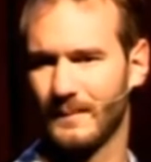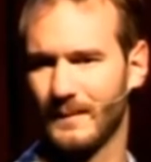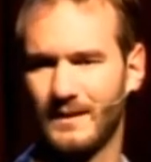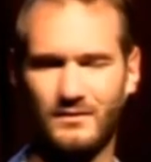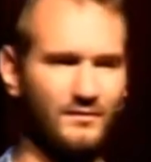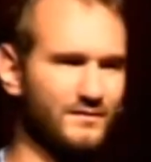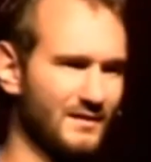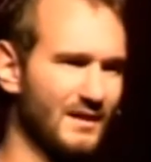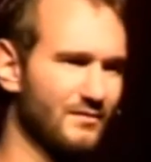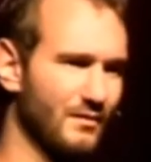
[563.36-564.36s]
I know
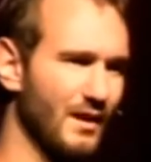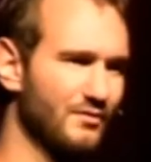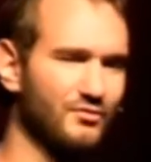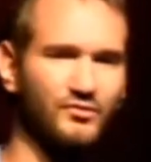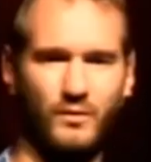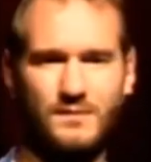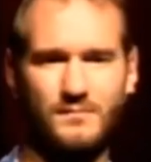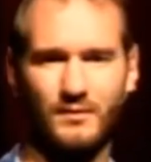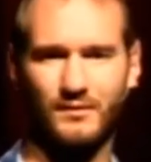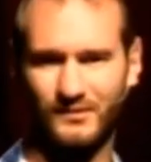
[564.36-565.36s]
today there are 120
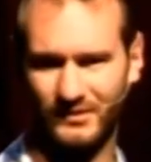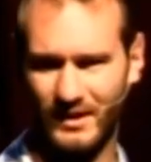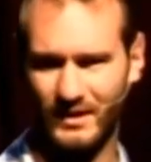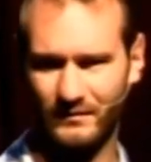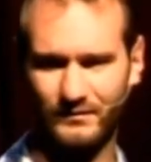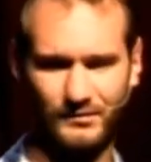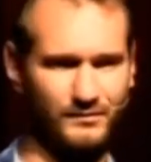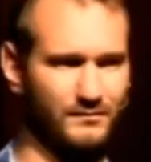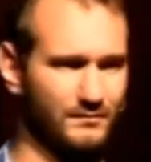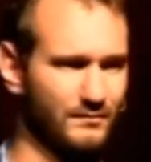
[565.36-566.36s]
million
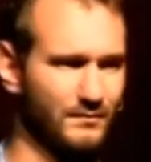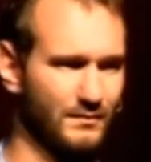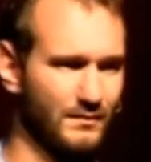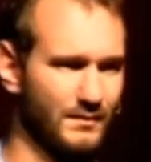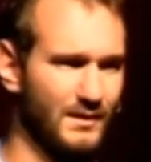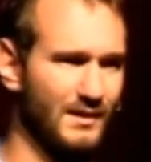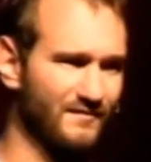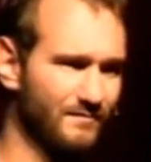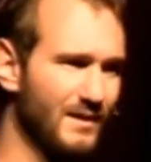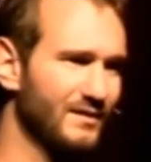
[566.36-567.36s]
slaves. And
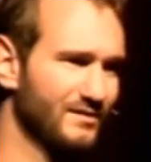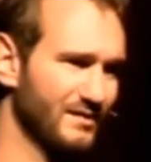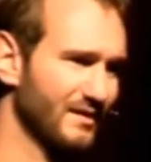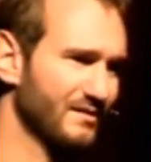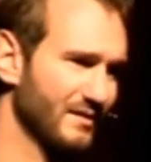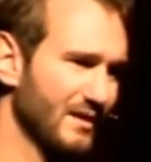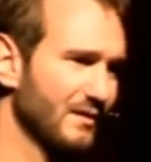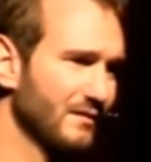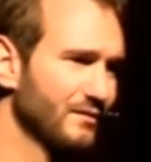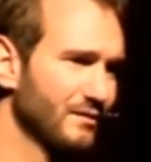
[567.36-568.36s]
I've met sex
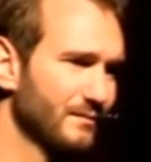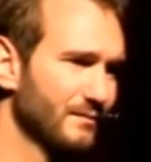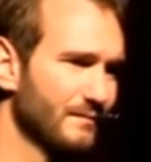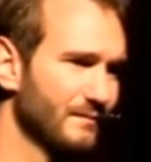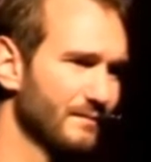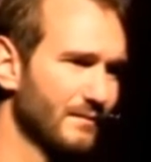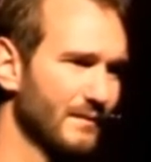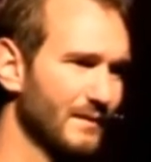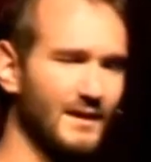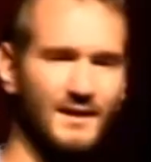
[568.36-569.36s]
slaves,
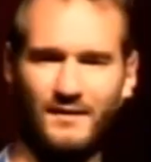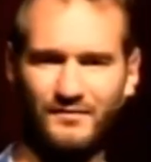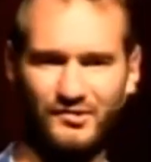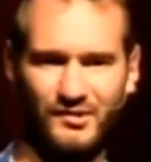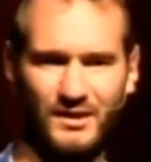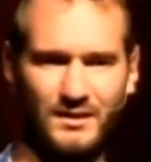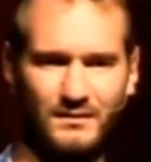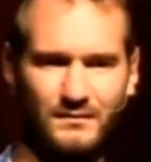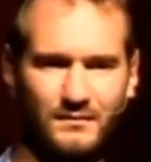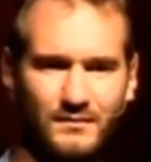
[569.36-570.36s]
and I've
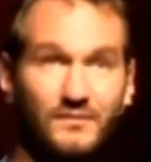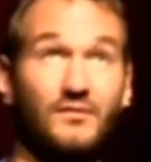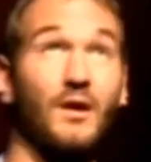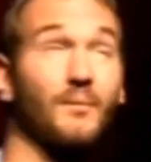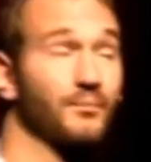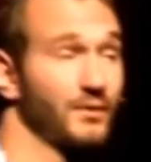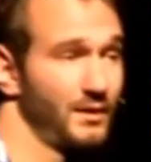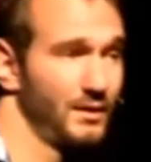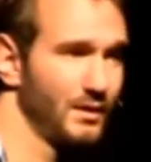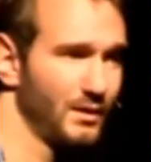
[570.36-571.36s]
seen the top
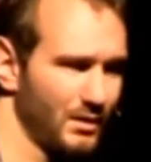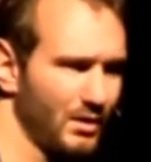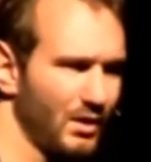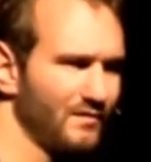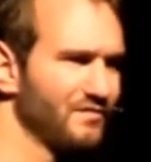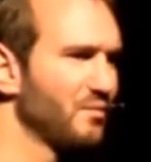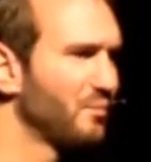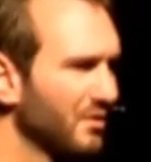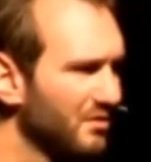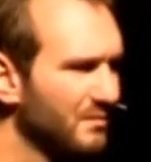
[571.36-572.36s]
of the
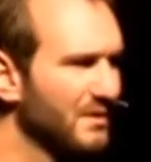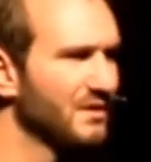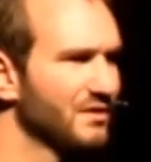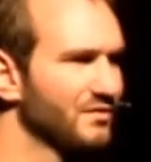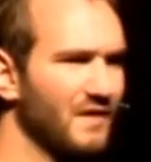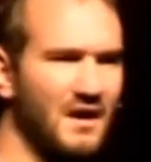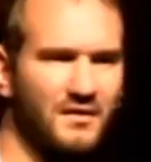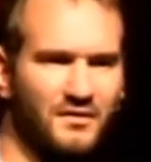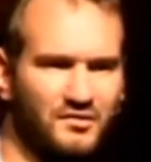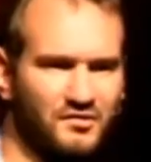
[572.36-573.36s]
pyramid as
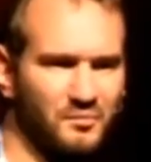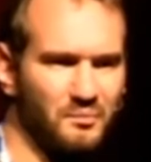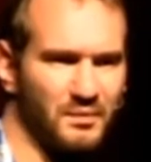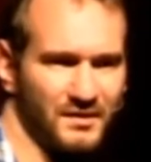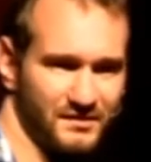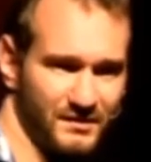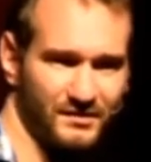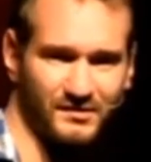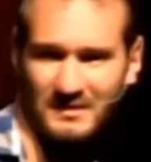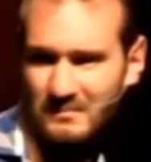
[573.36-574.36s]
far as
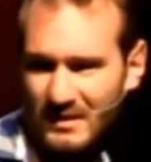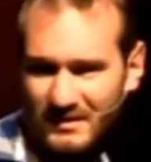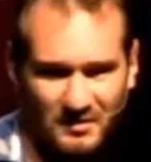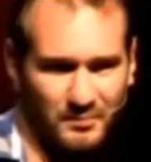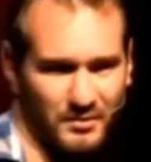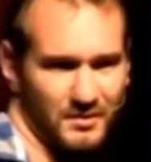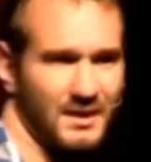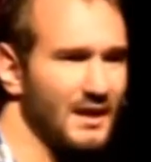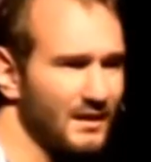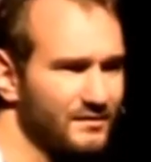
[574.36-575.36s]
business and met the
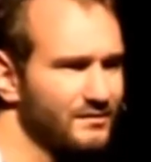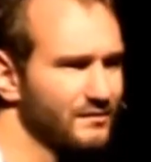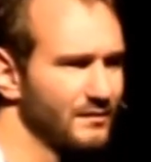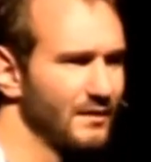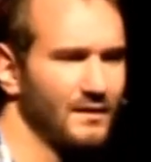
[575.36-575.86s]
billionaires.